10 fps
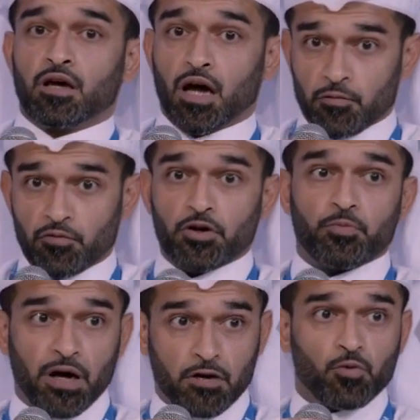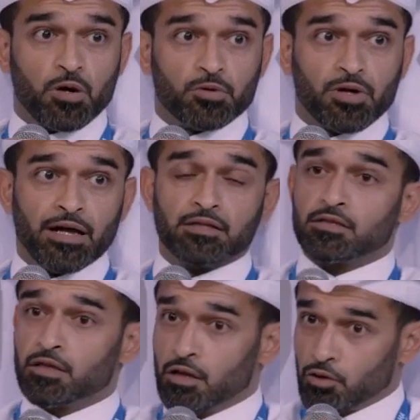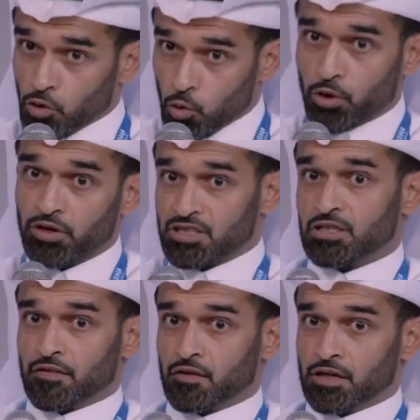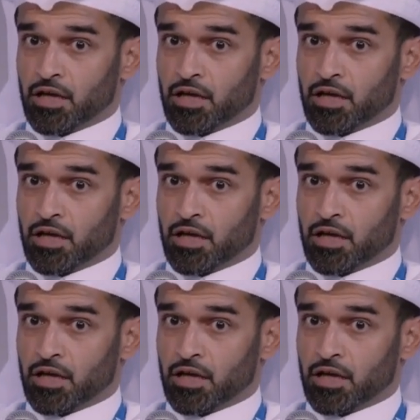I'm very proud of where we're at. The work is not done